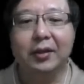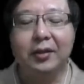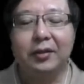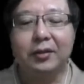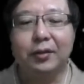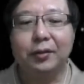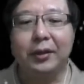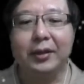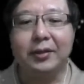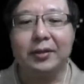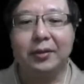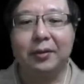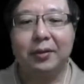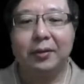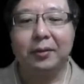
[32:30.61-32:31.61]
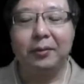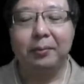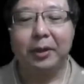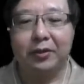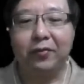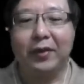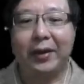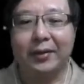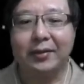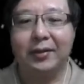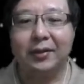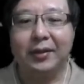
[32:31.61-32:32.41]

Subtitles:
So that's much faster